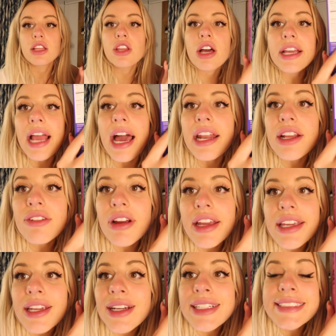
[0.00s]
Look at it right
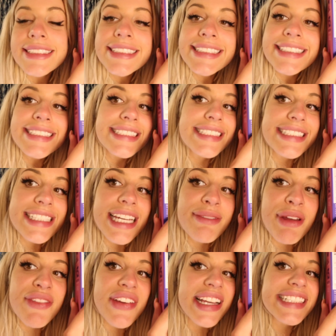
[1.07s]
here in
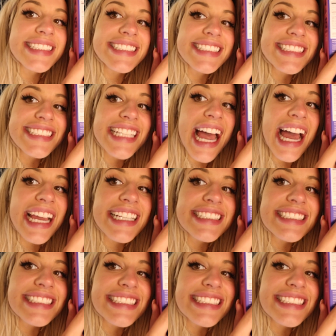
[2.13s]
my face. Hi.